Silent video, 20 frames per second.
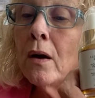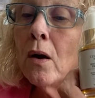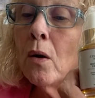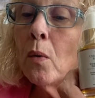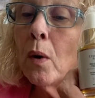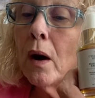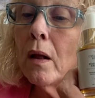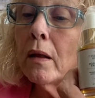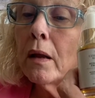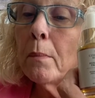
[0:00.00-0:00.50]

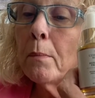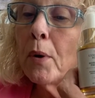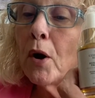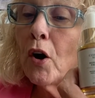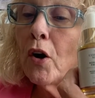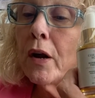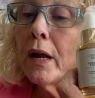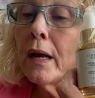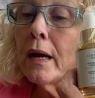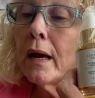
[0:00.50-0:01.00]
while
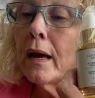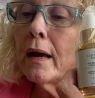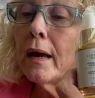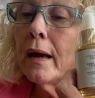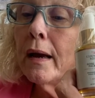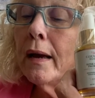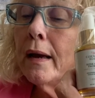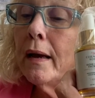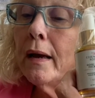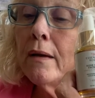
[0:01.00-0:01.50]
imparting a
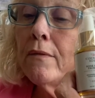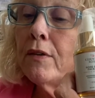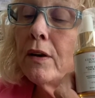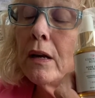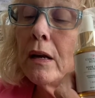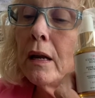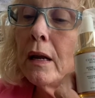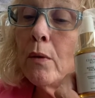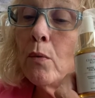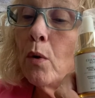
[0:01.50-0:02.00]

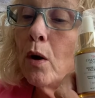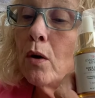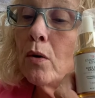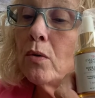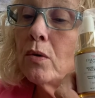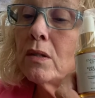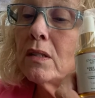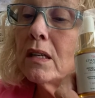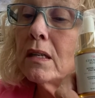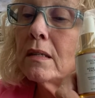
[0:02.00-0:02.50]
heavenly
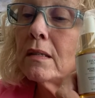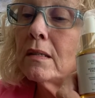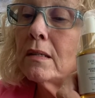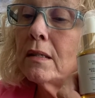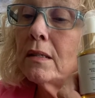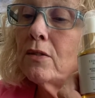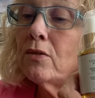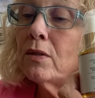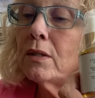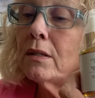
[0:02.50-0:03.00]
rose and
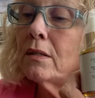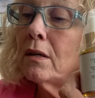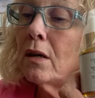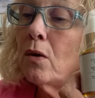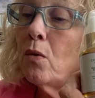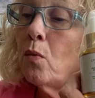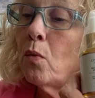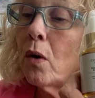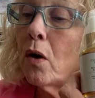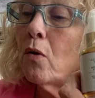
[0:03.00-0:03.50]
citrus
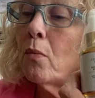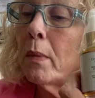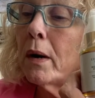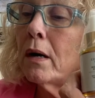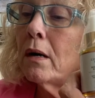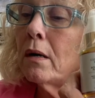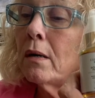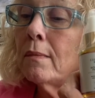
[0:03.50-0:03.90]
aroma.